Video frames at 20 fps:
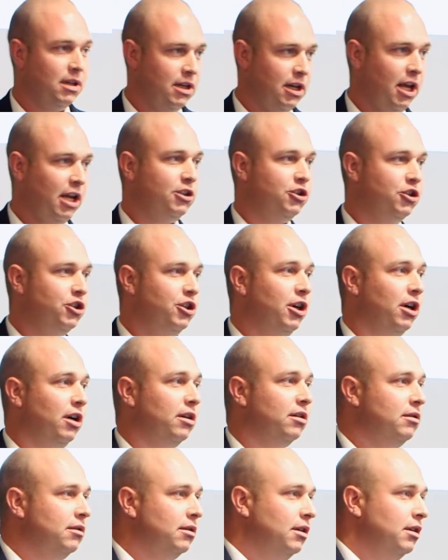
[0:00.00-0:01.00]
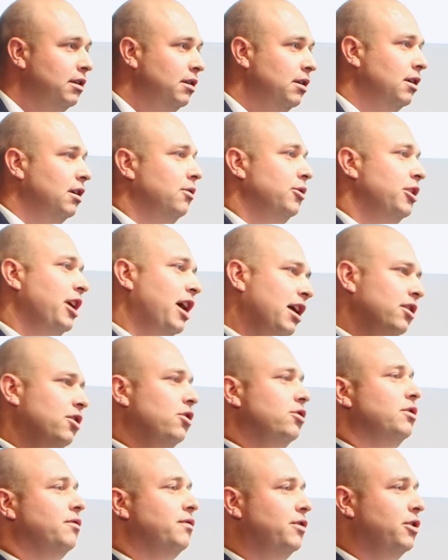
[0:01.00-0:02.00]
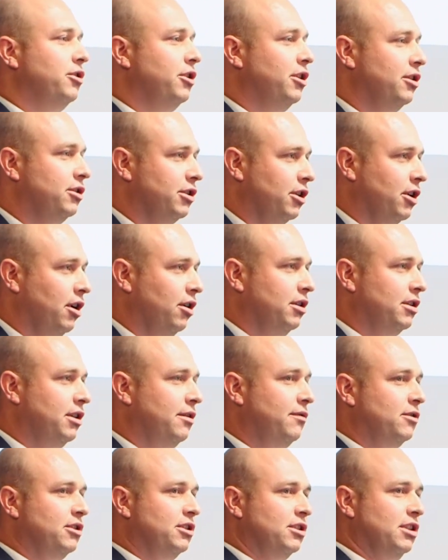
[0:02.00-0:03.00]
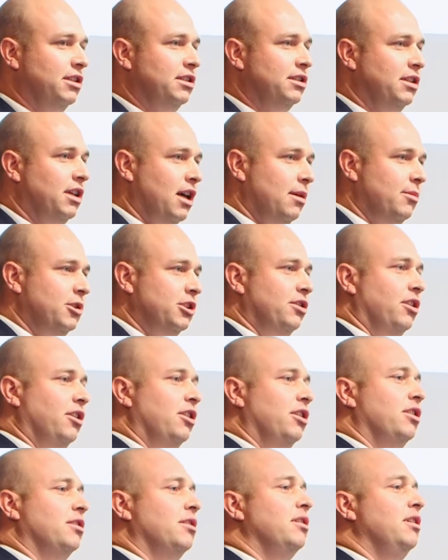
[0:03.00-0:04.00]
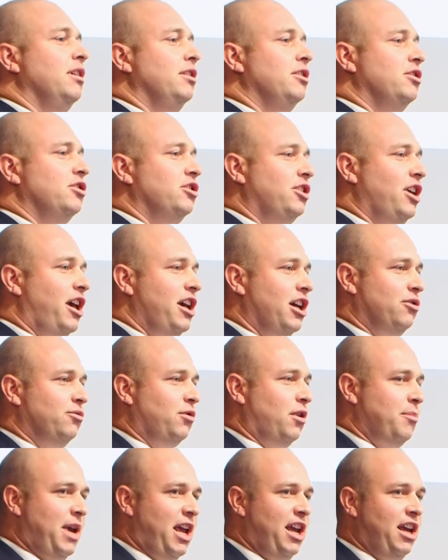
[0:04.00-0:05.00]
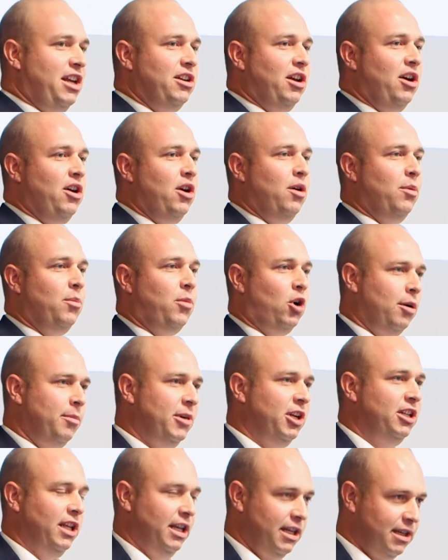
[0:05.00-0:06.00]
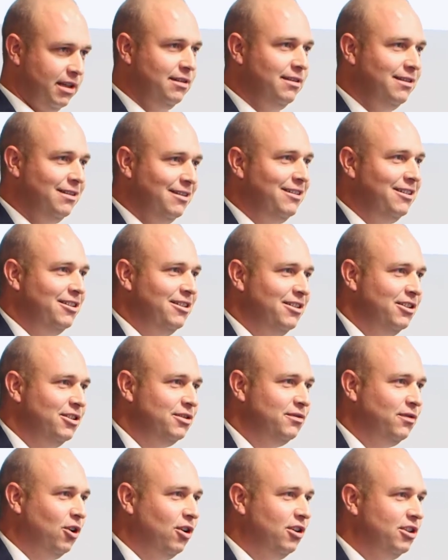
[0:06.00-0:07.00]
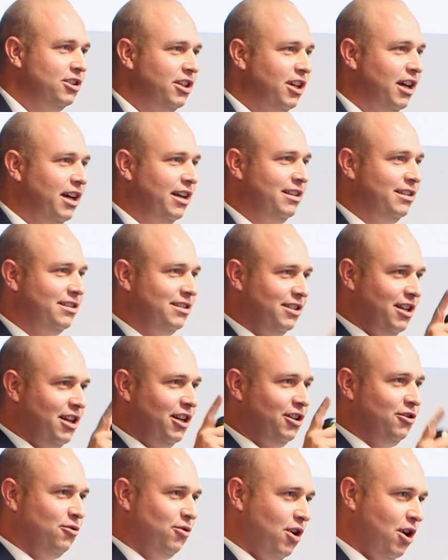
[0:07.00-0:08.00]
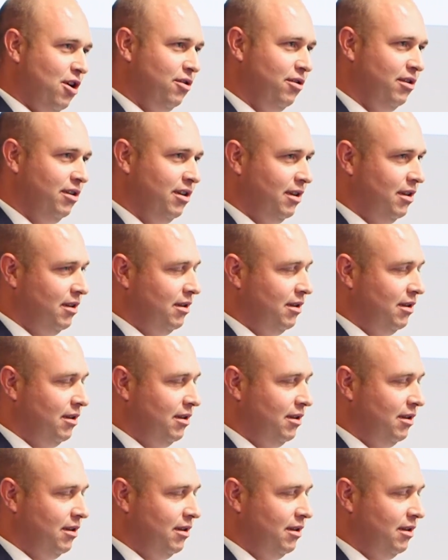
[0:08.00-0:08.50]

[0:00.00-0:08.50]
next year. We had those a few years ago. The difference this time is they're going to stay and remain permanently, as far as the eye can see, and grow